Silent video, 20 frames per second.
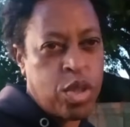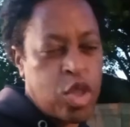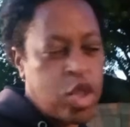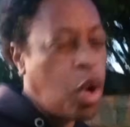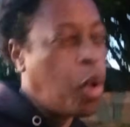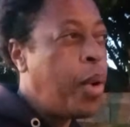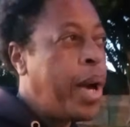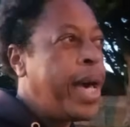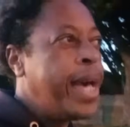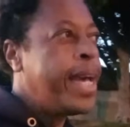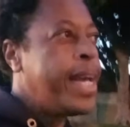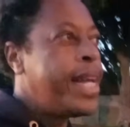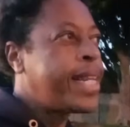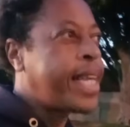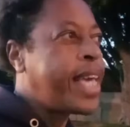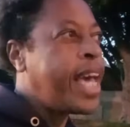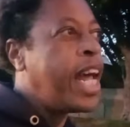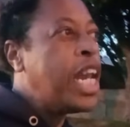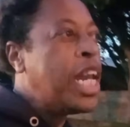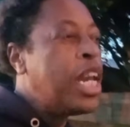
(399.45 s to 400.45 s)
So it
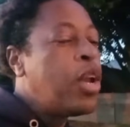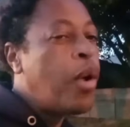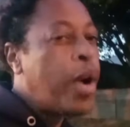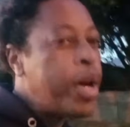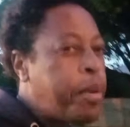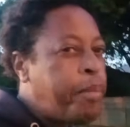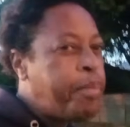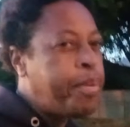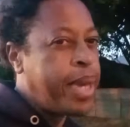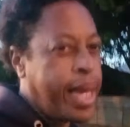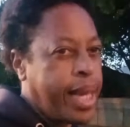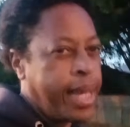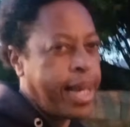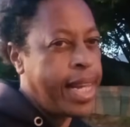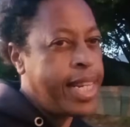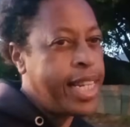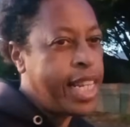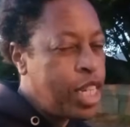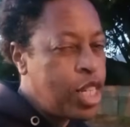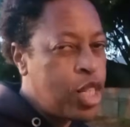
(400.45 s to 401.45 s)
cannot be
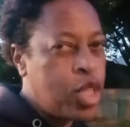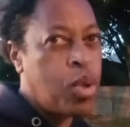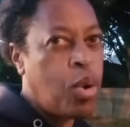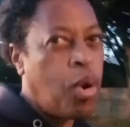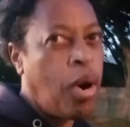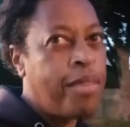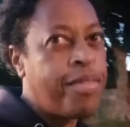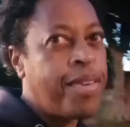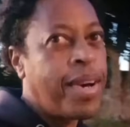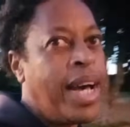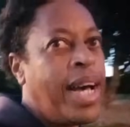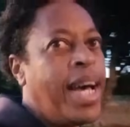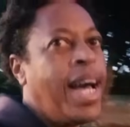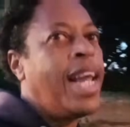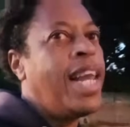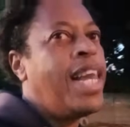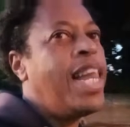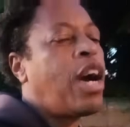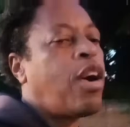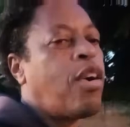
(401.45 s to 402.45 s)
an issue of
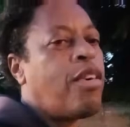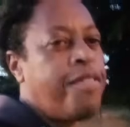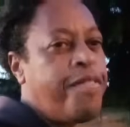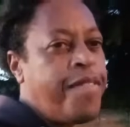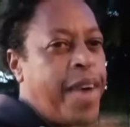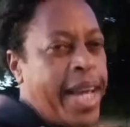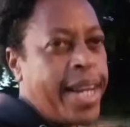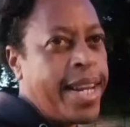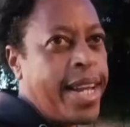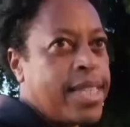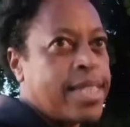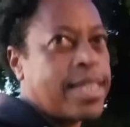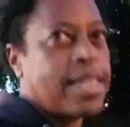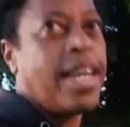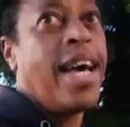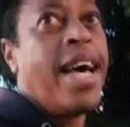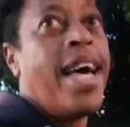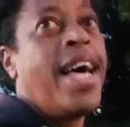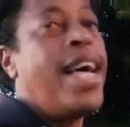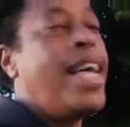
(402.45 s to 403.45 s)
lack of finance.
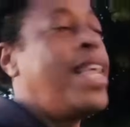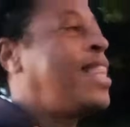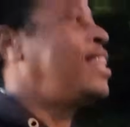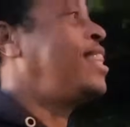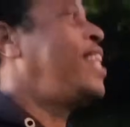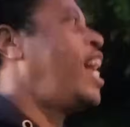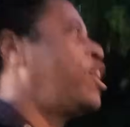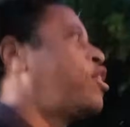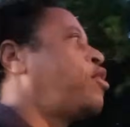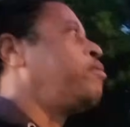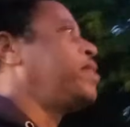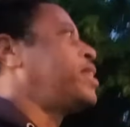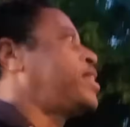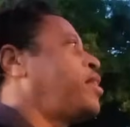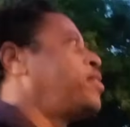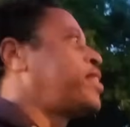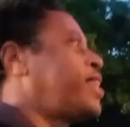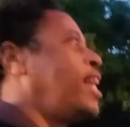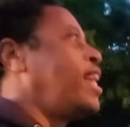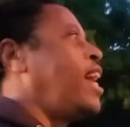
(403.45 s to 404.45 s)
That would be
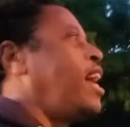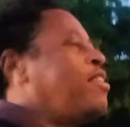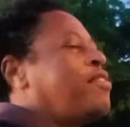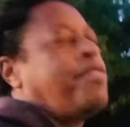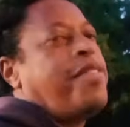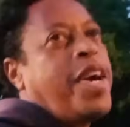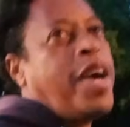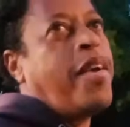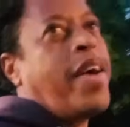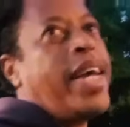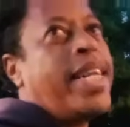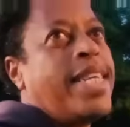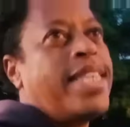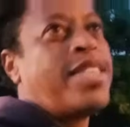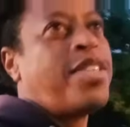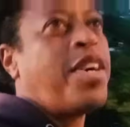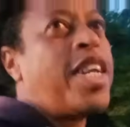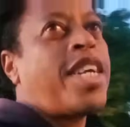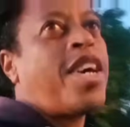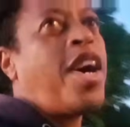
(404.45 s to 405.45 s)
totally unfair, right?
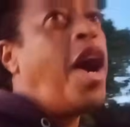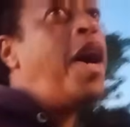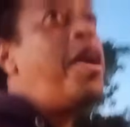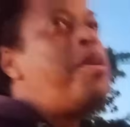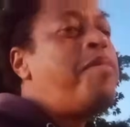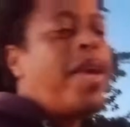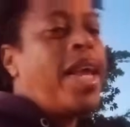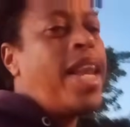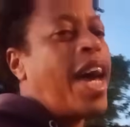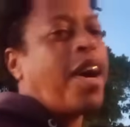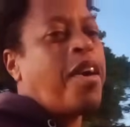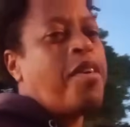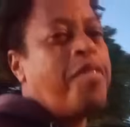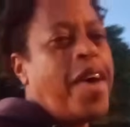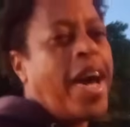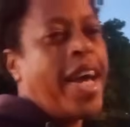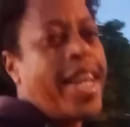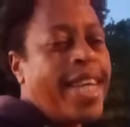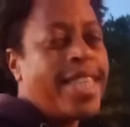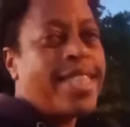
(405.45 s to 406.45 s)
So it can't be lack of
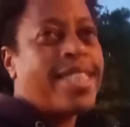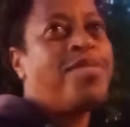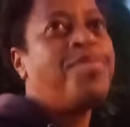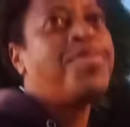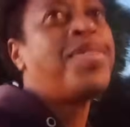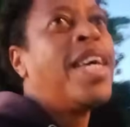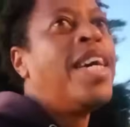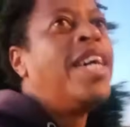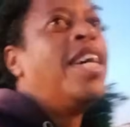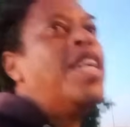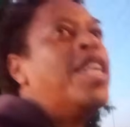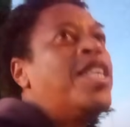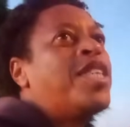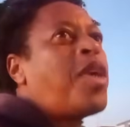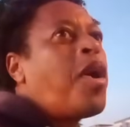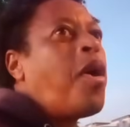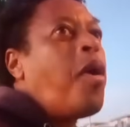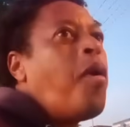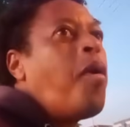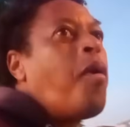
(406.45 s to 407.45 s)
finance.
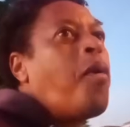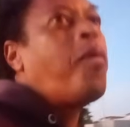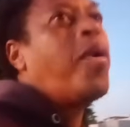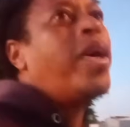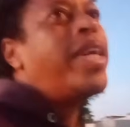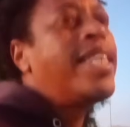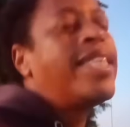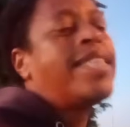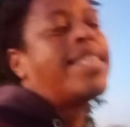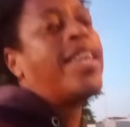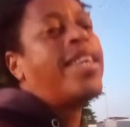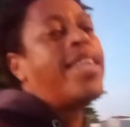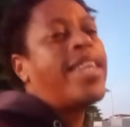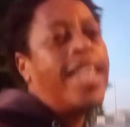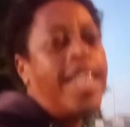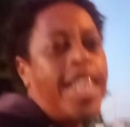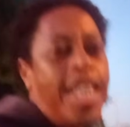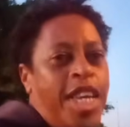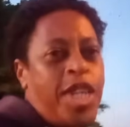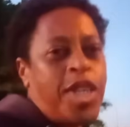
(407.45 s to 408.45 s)
So what is the
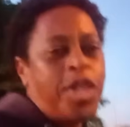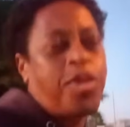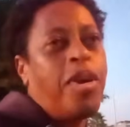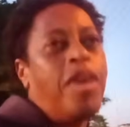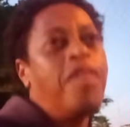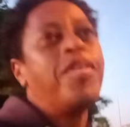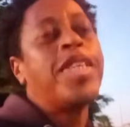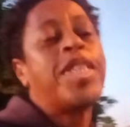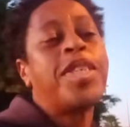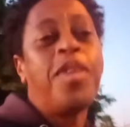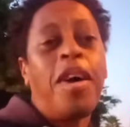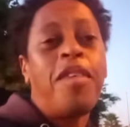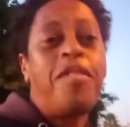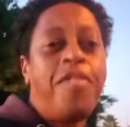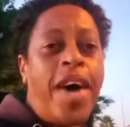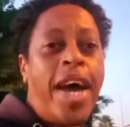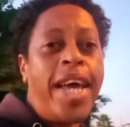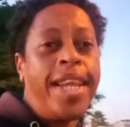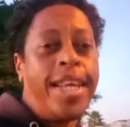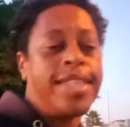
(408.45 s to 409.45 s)
real issue if it's not
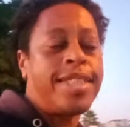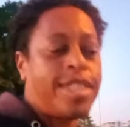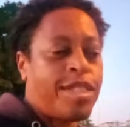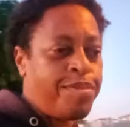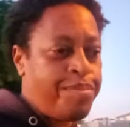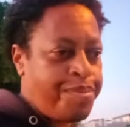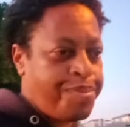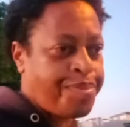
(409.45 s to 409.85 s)
finance?